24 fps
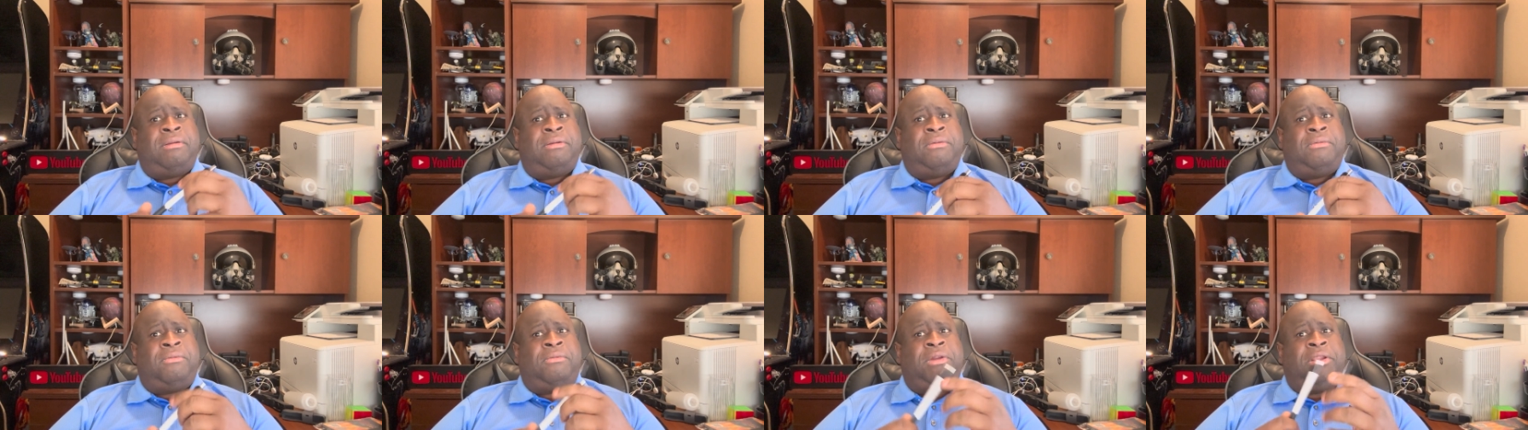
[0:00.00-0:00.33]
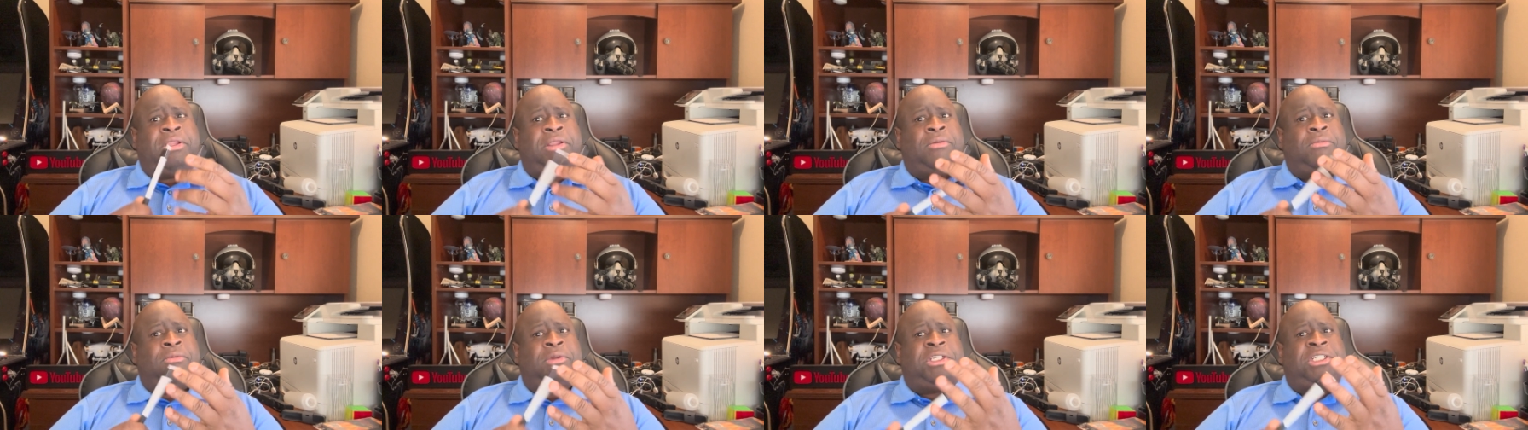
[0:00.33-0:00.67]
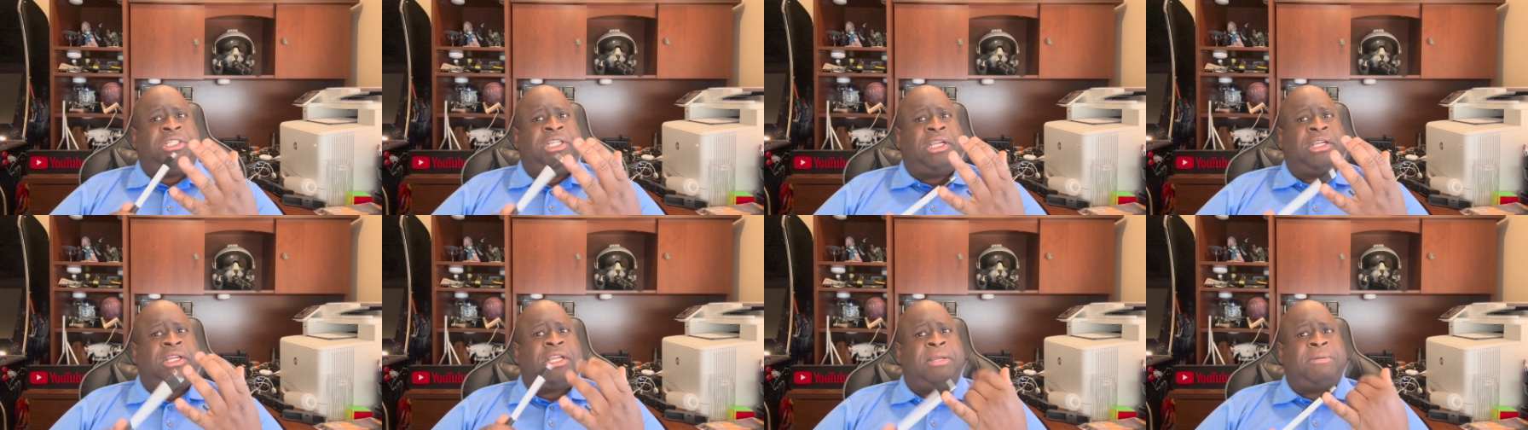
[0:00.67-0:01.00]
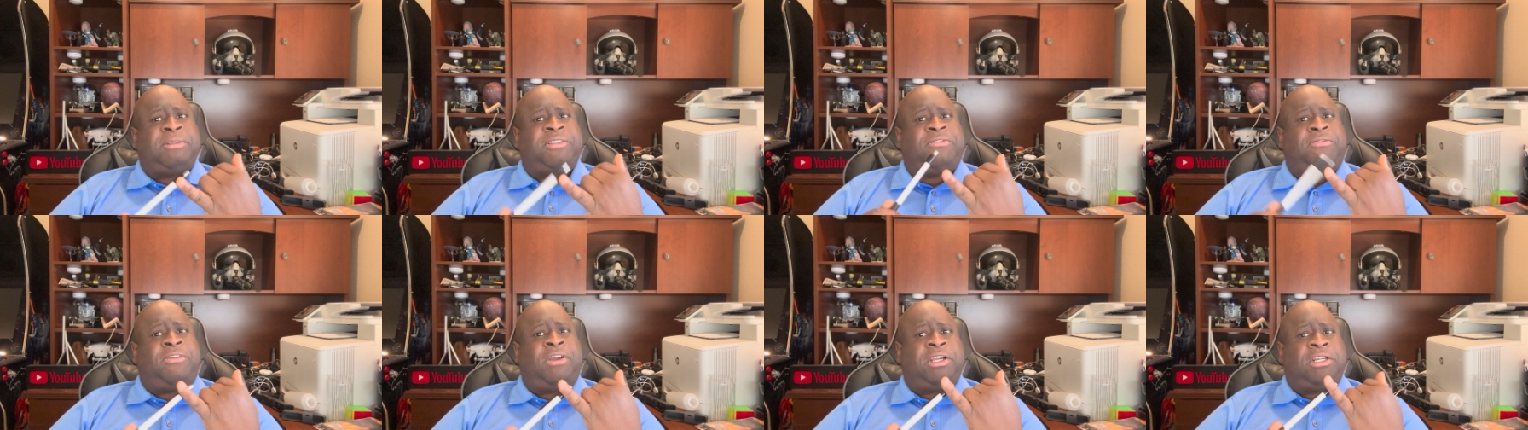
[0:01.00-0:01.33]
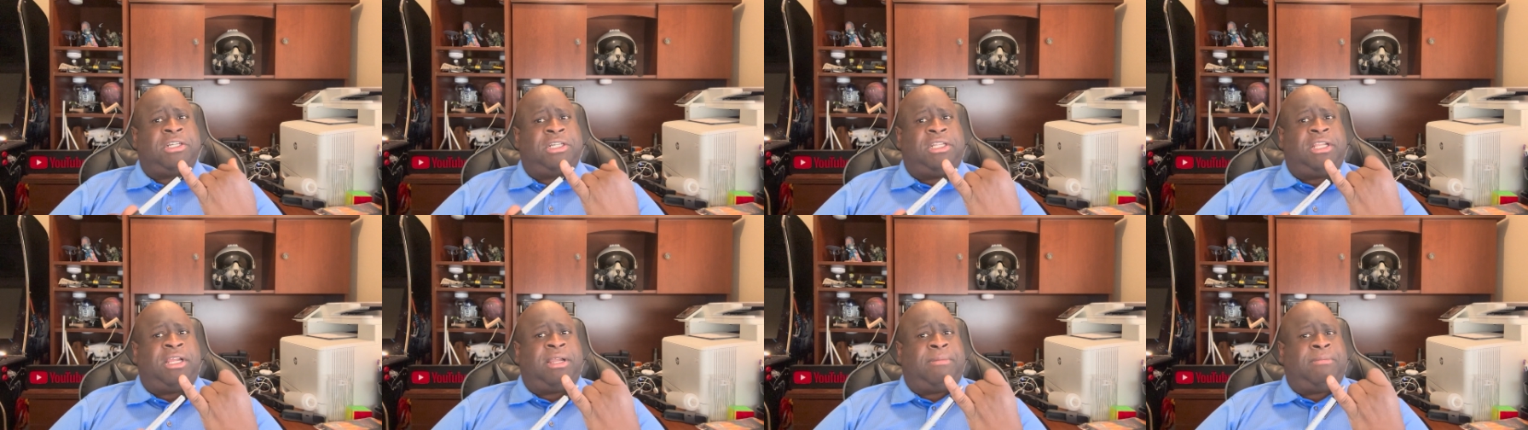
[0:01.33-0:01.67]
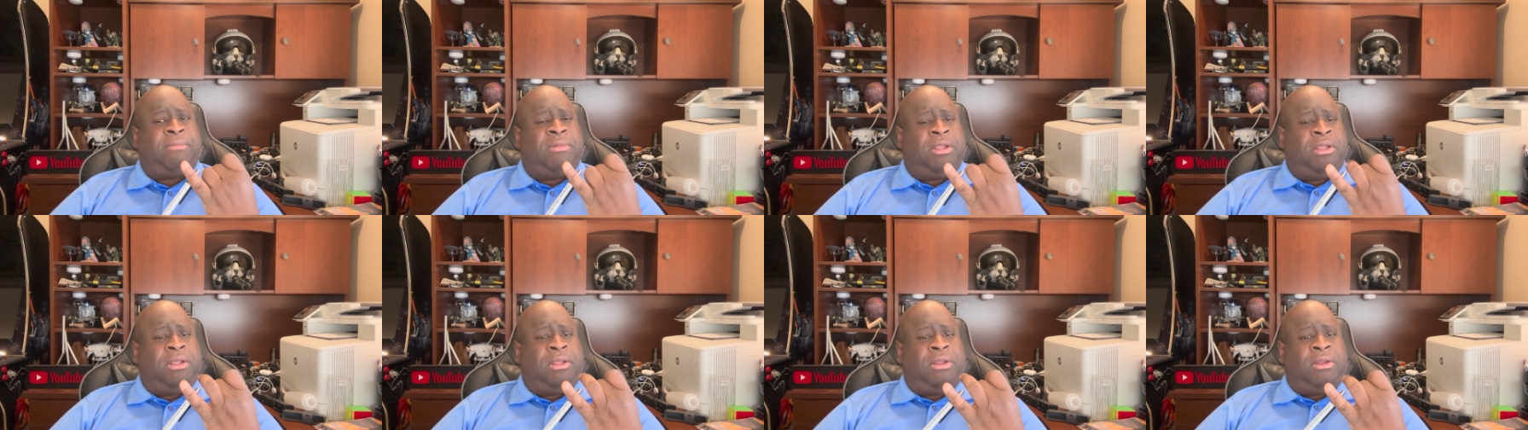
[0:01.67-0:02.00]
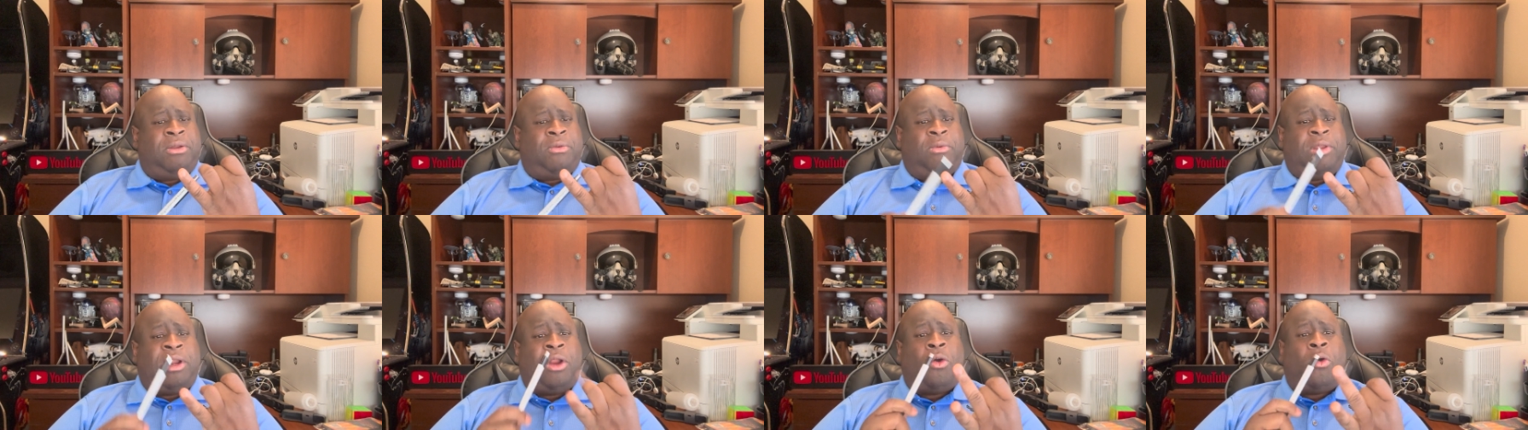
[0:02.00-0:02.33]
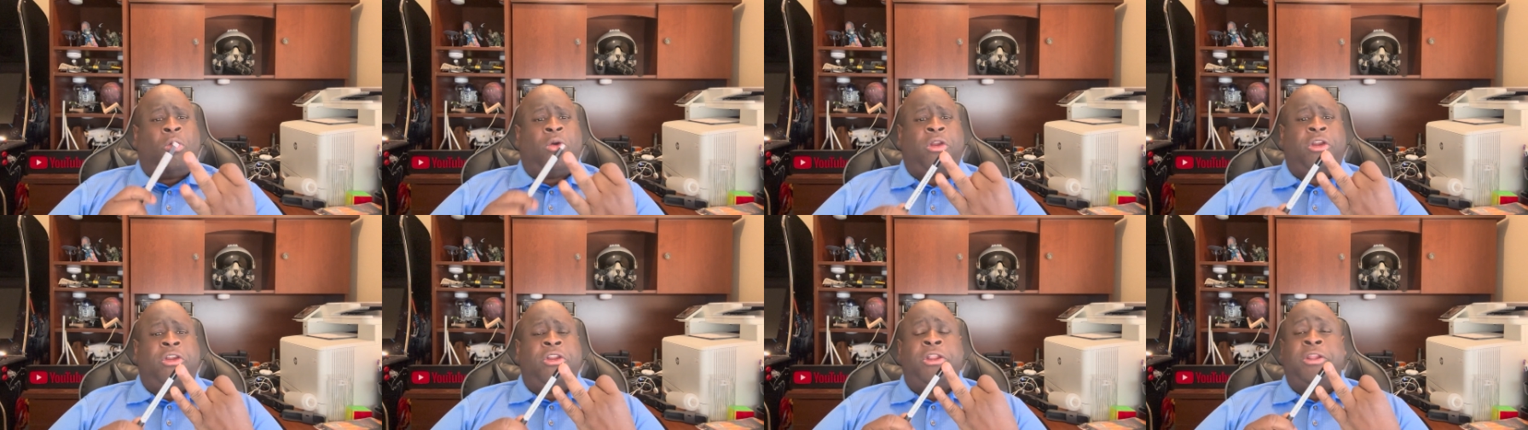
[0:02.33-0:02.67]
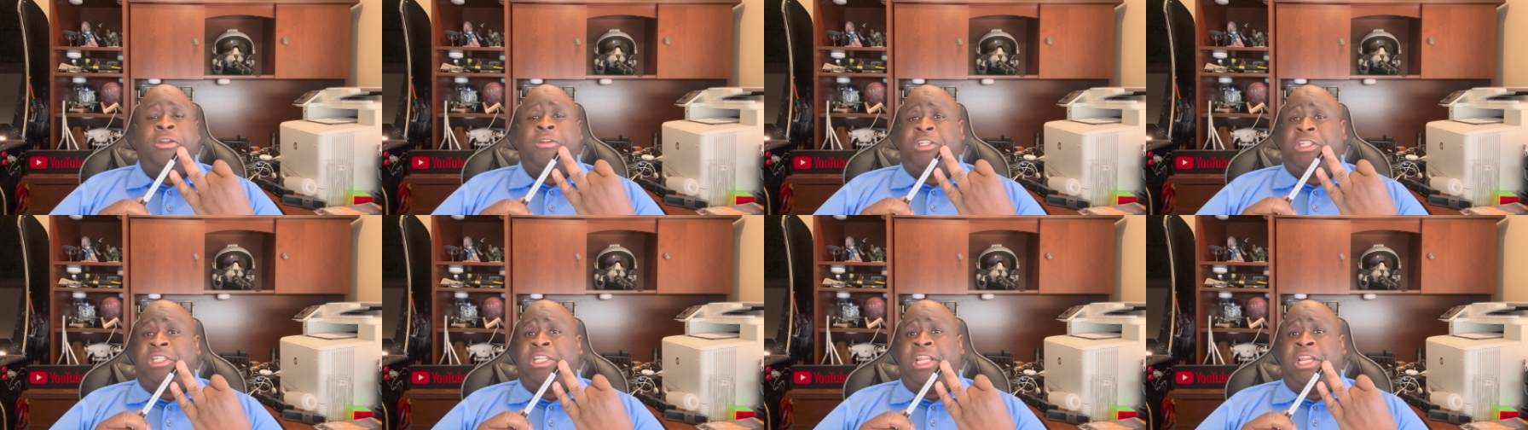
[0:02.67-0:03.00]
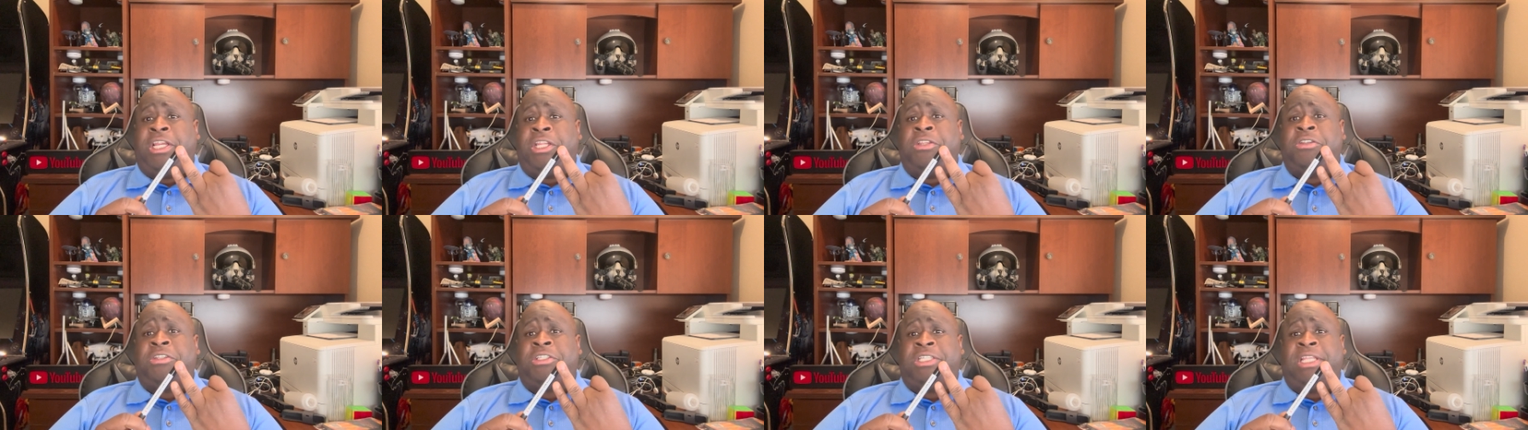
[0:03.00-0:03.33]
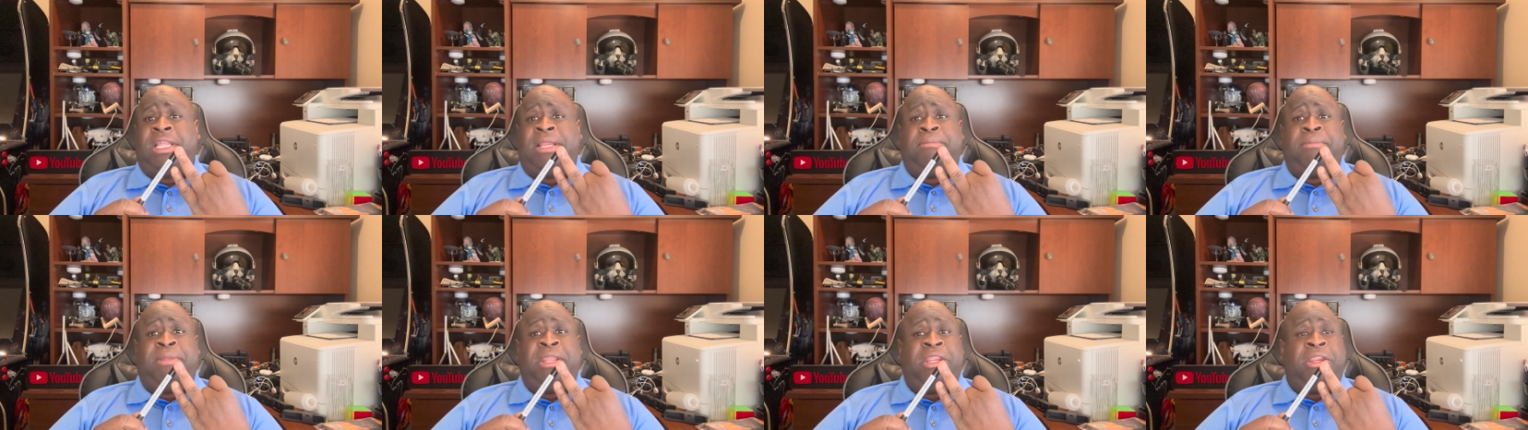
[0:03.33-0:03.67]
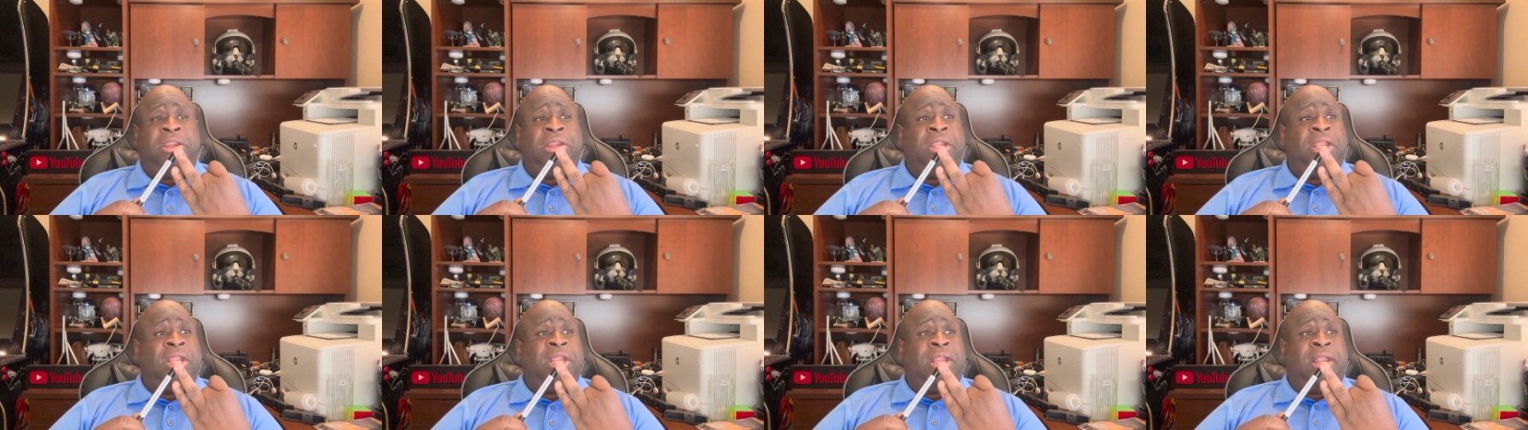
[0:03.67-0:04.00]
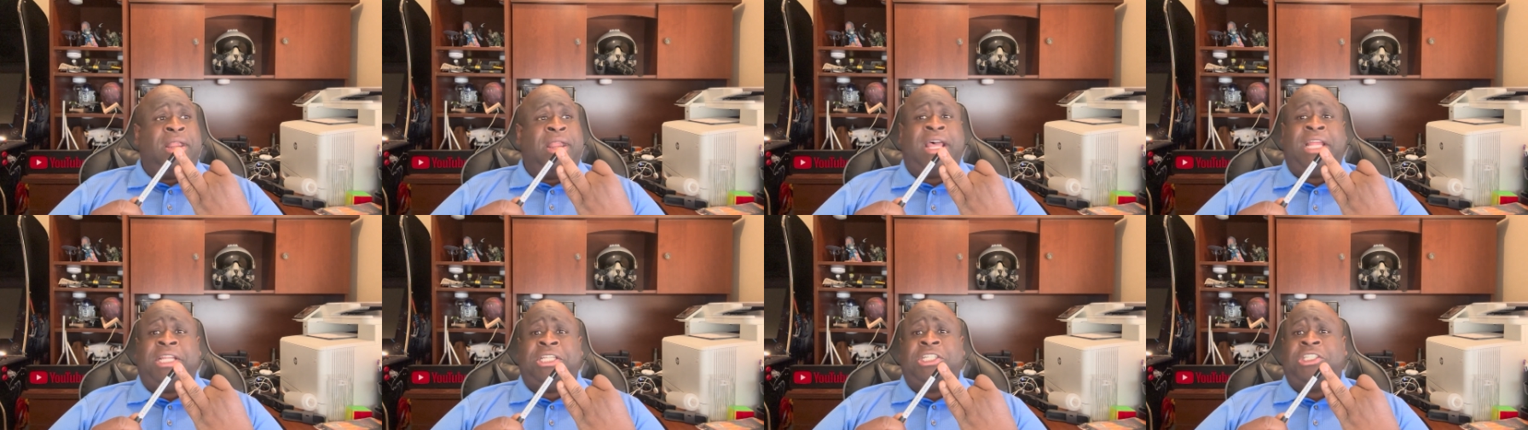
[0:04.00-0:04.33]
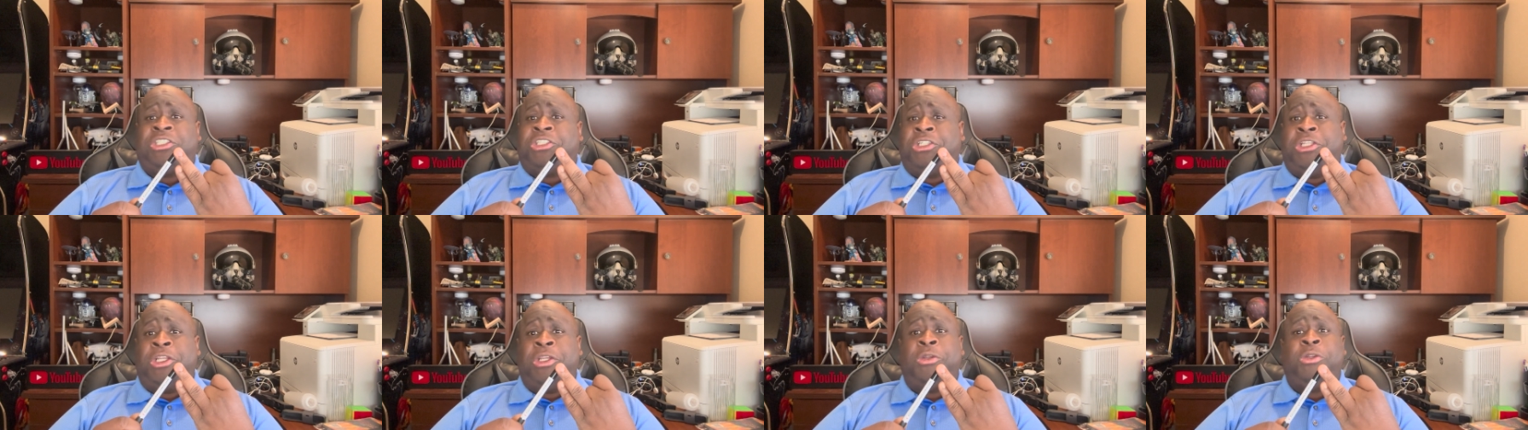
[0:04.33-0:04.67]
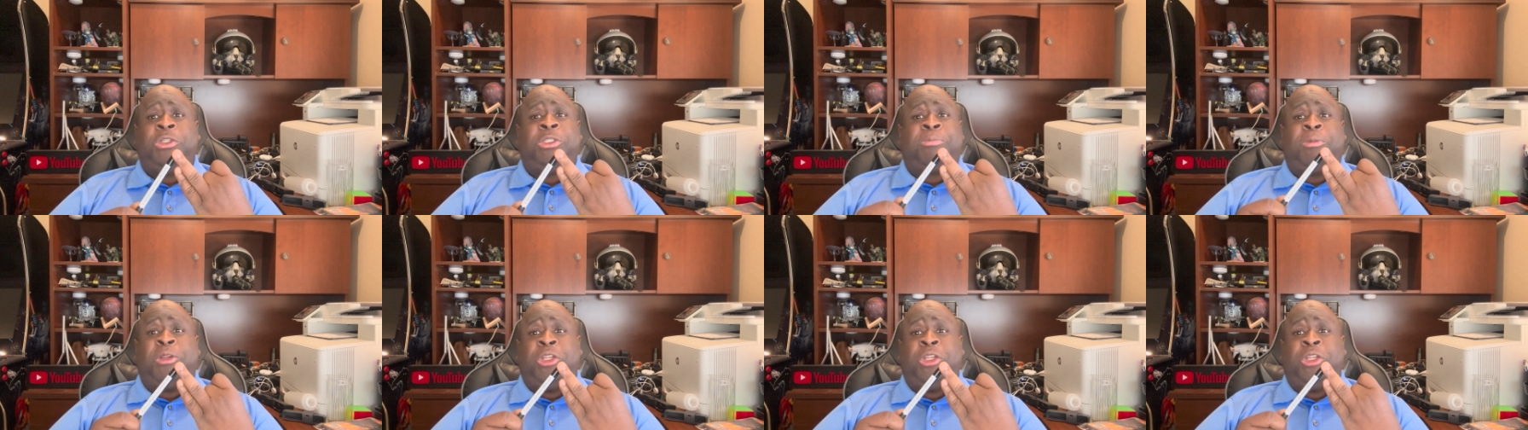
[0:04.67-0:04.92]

When, when shit comes fucked up, when I order new shit and you send me not just used,